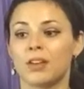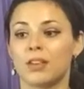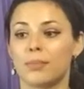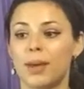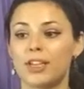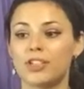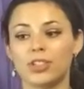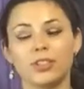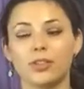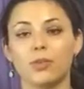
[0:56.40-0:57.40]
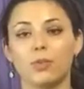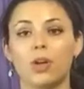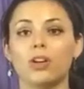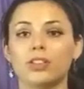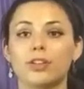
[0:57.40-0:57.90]
The patient will
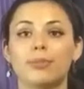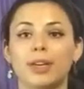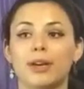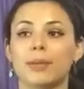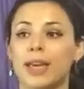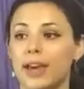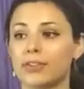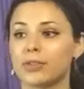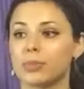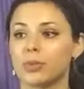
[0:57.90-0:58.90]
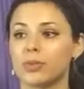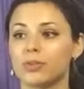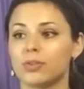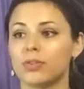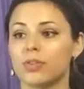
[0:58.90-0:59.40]
also become accountable
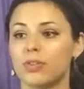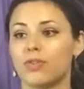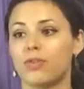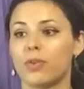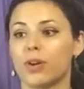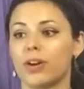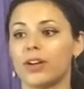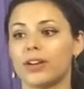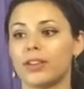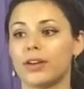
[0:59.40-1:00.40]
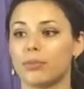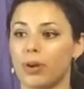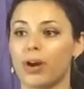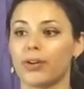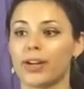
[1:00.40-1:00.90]
for their
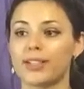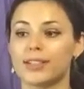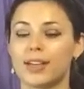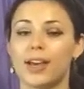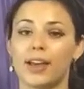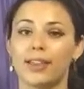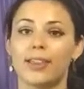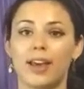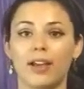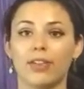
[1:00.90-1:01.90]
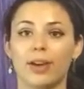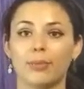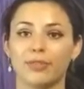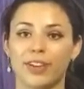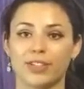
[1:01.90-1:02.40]
progress, and the healthcare
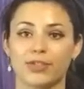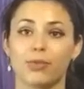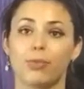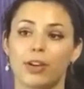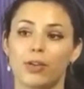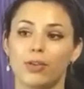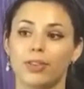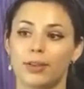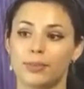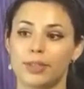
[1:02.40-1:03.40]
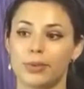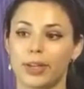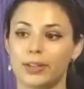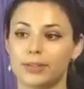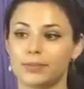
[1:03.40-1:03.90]
professional will hold them to
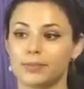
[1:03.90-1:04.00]
it